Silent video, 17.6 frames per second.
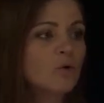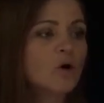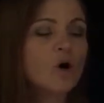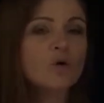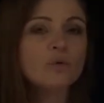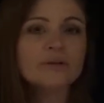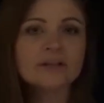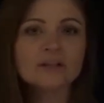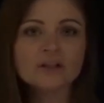
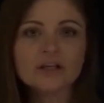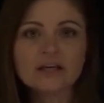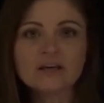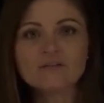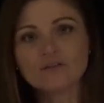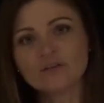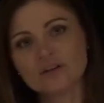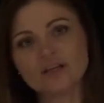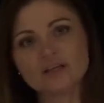only
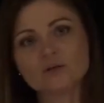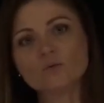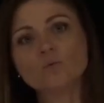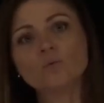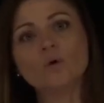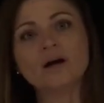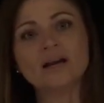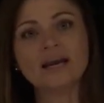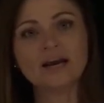looking for this
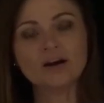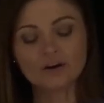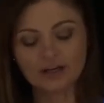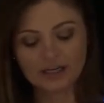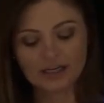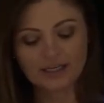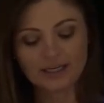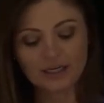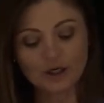one
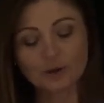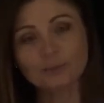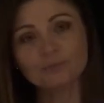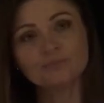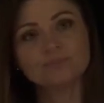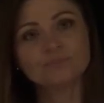area here.